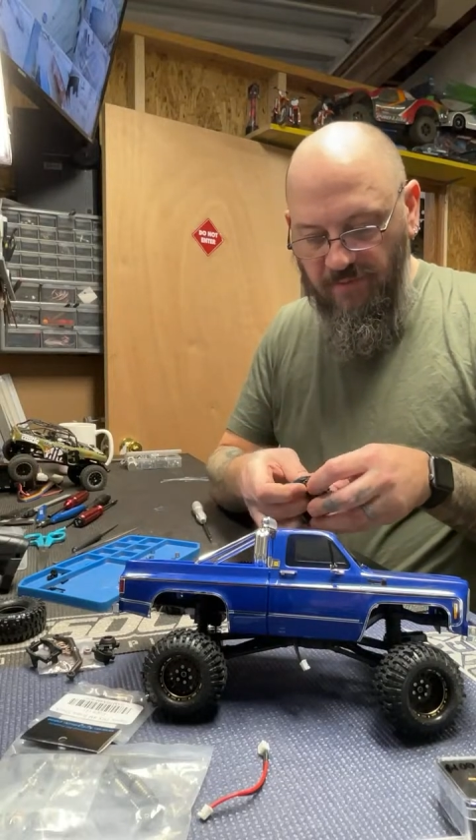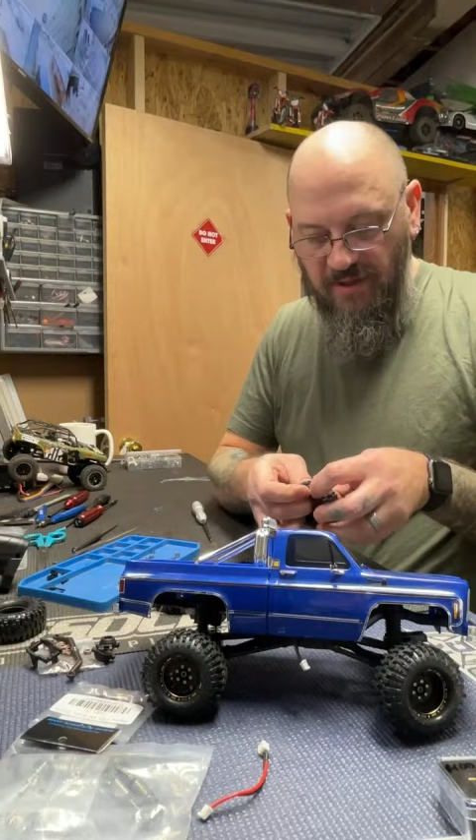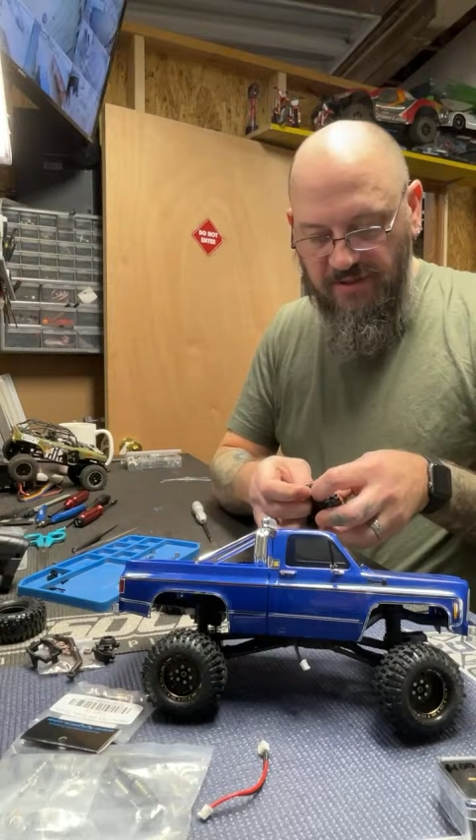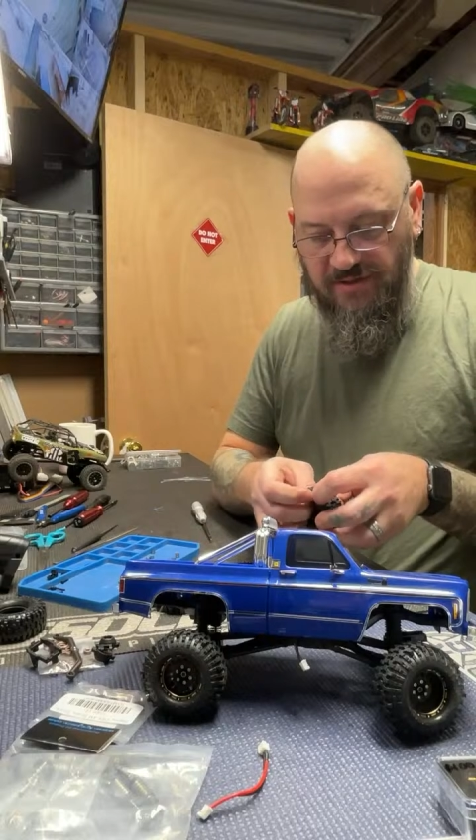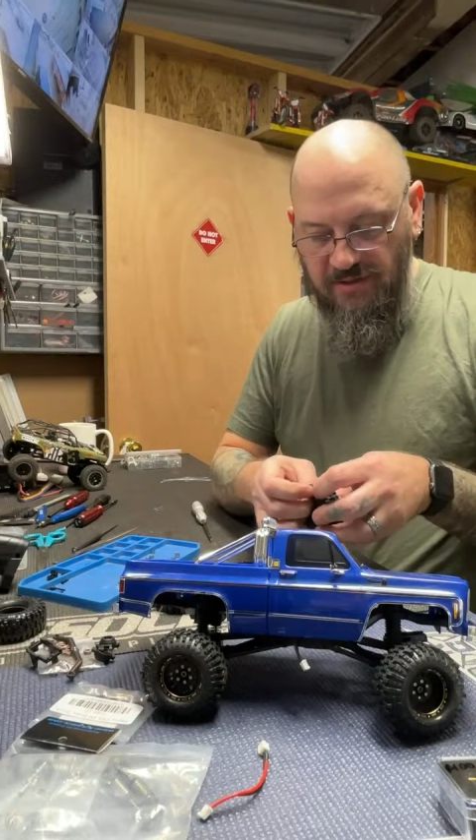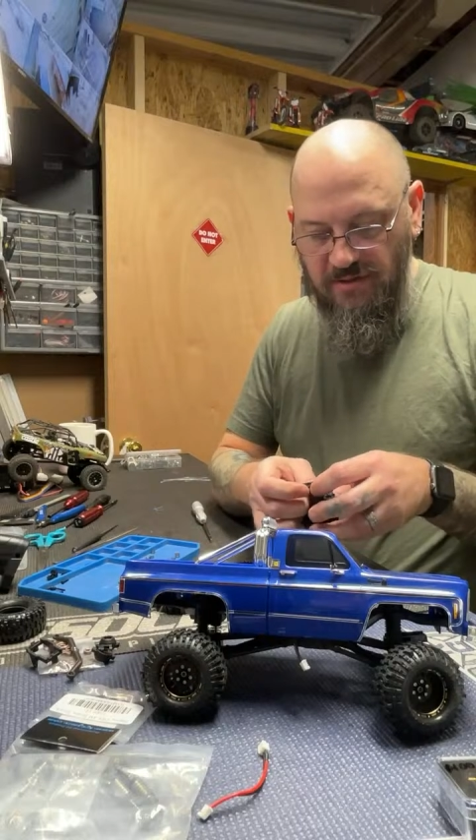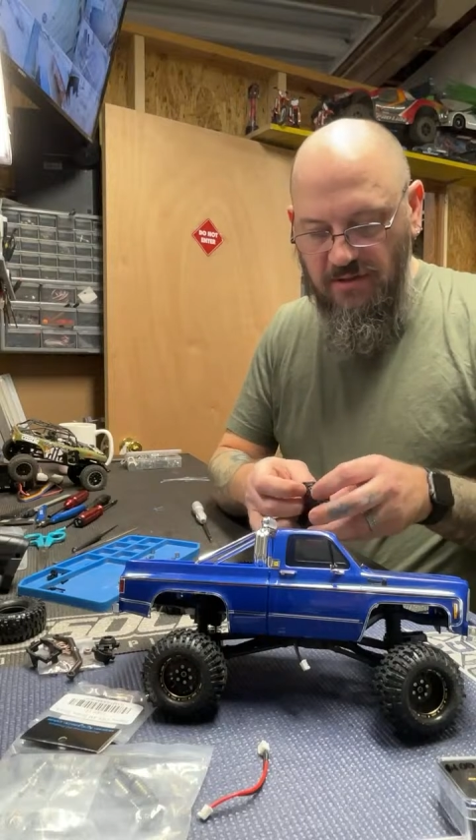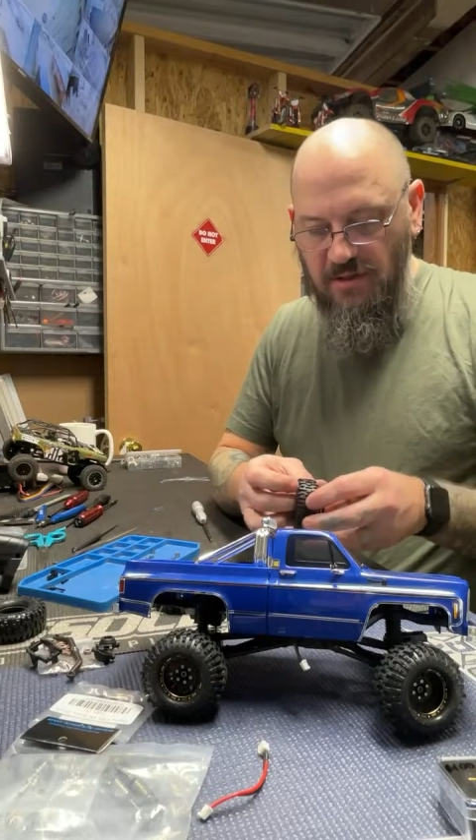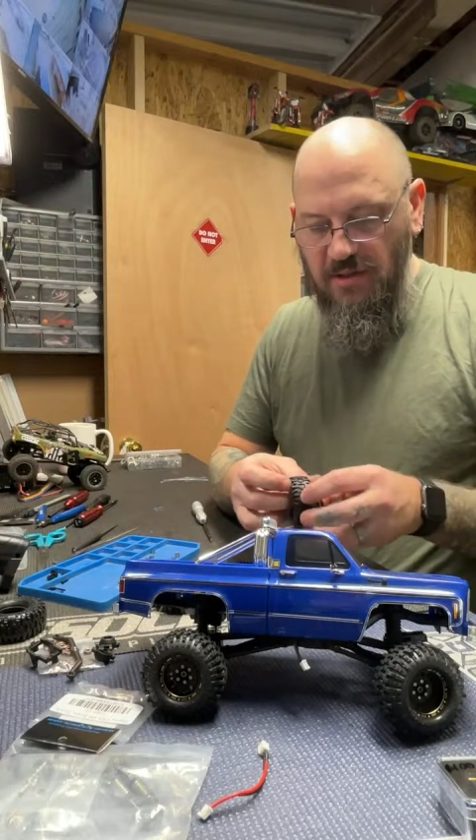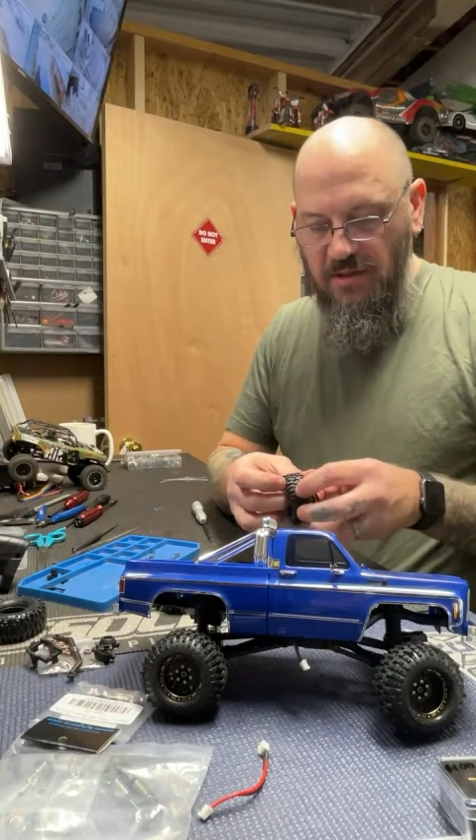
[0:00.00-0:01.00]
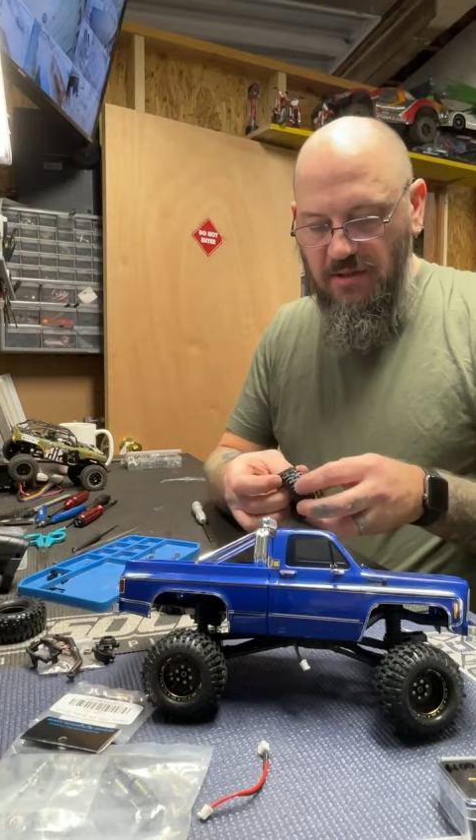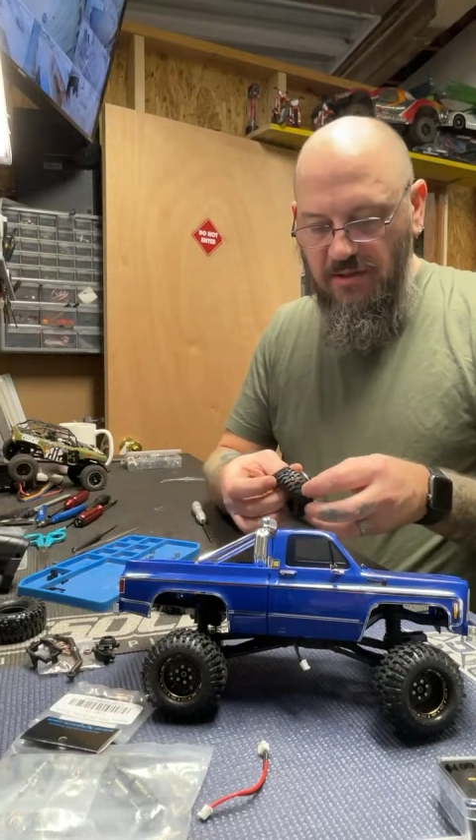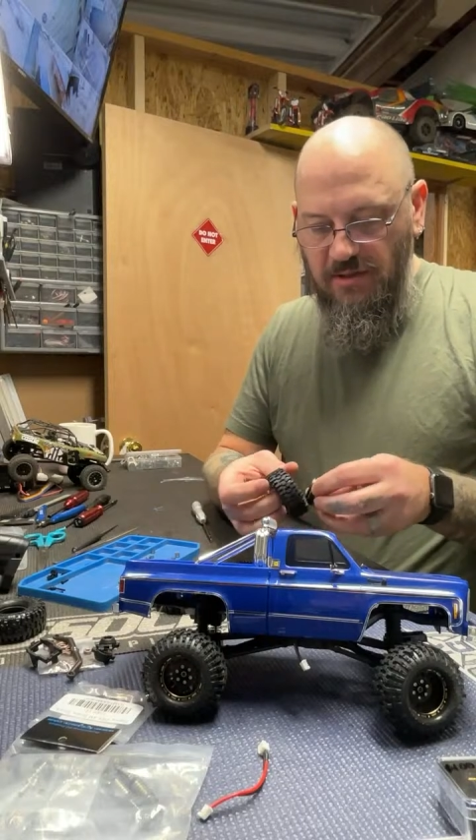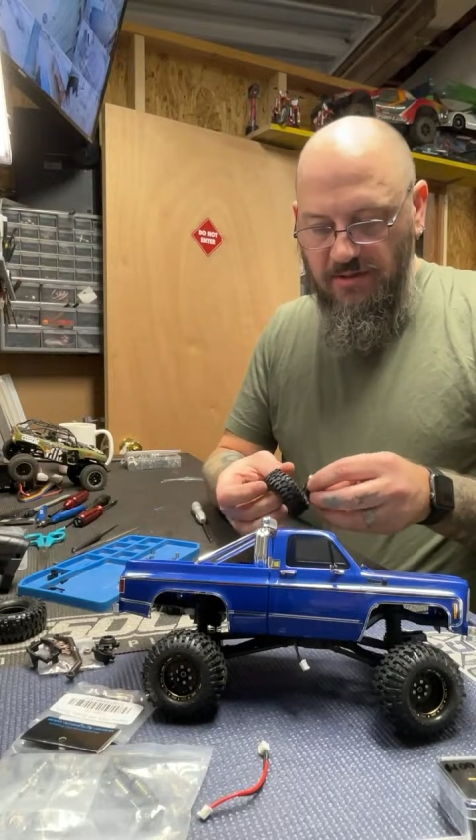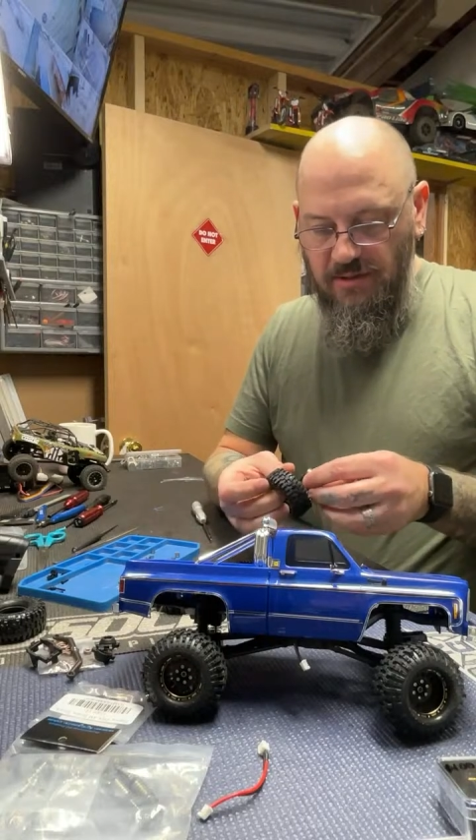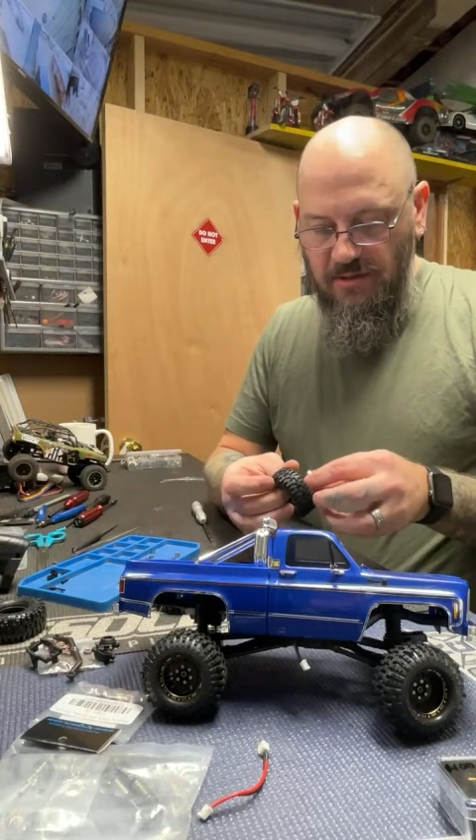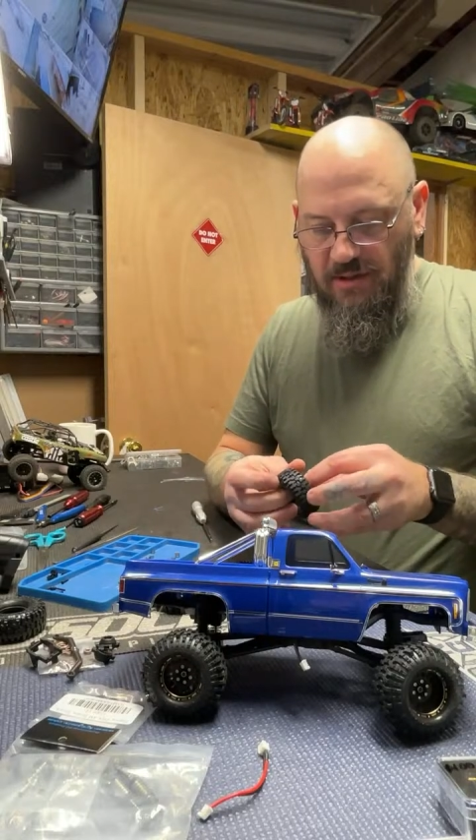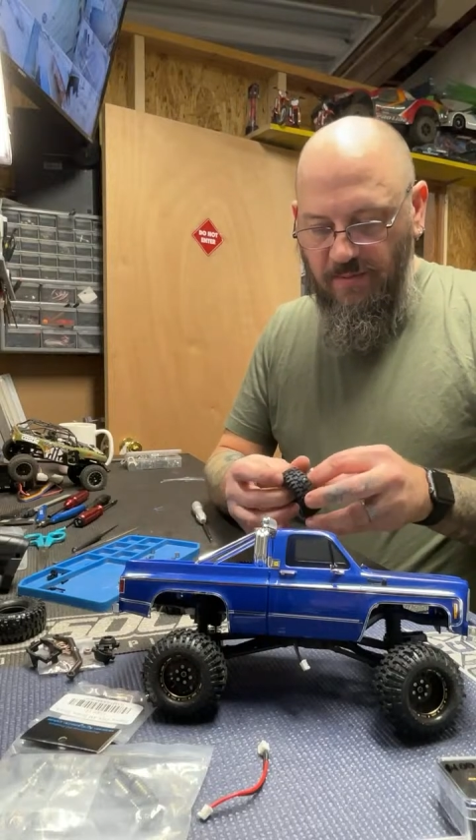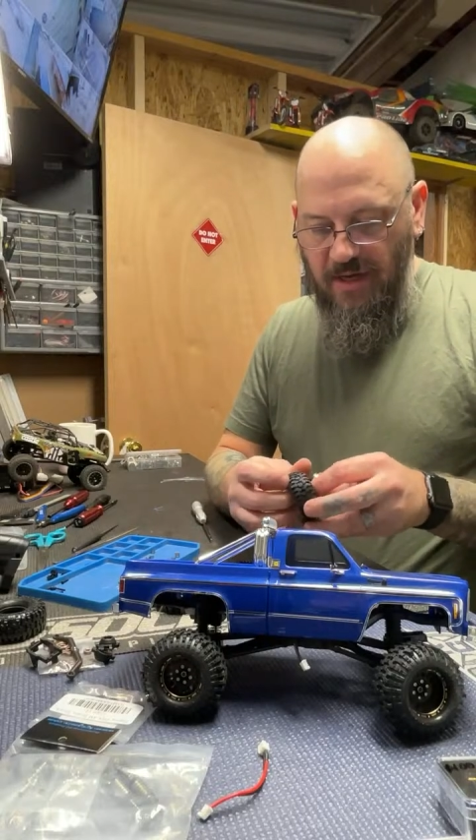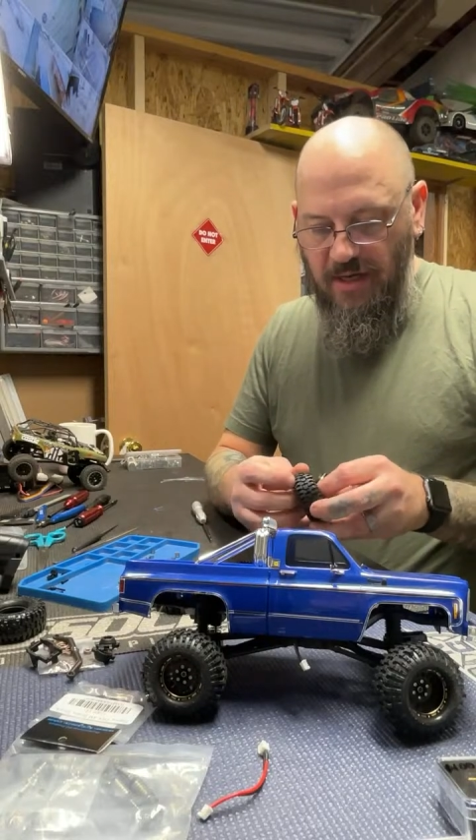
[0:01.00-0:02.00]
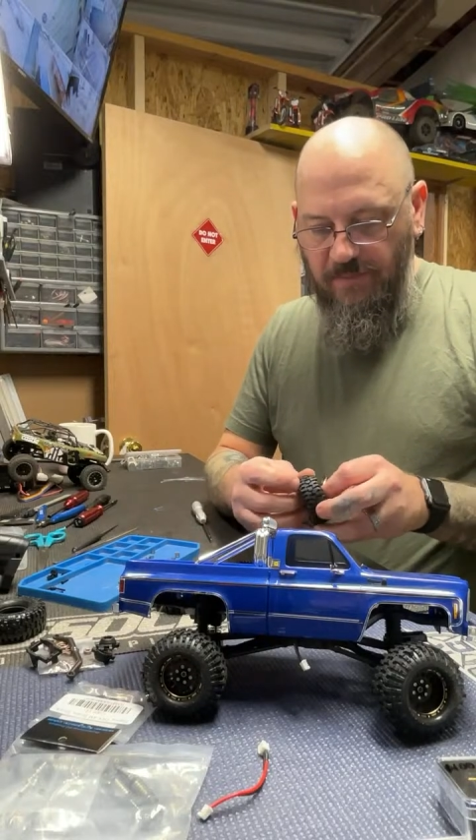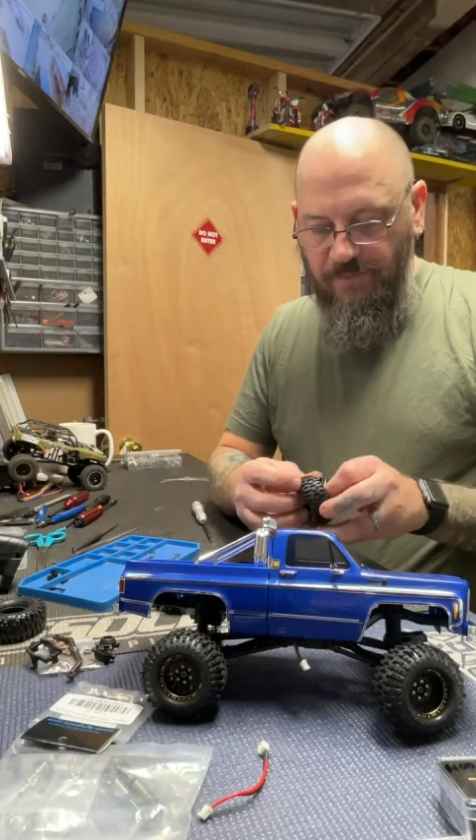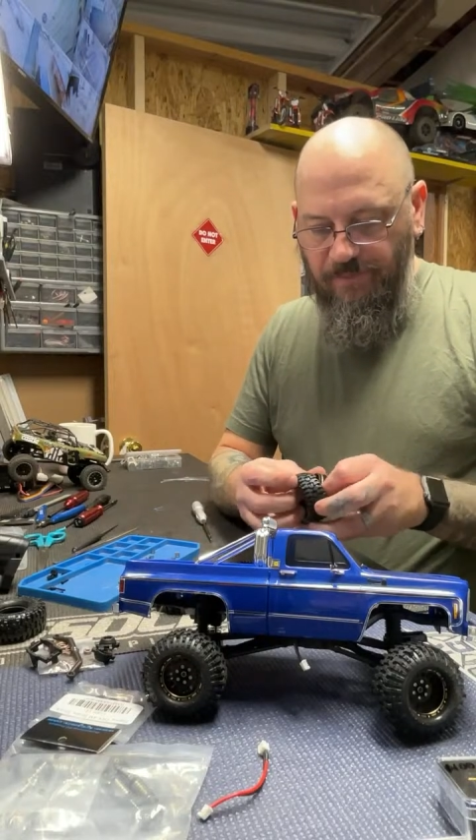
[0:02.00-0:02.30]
this. Come on.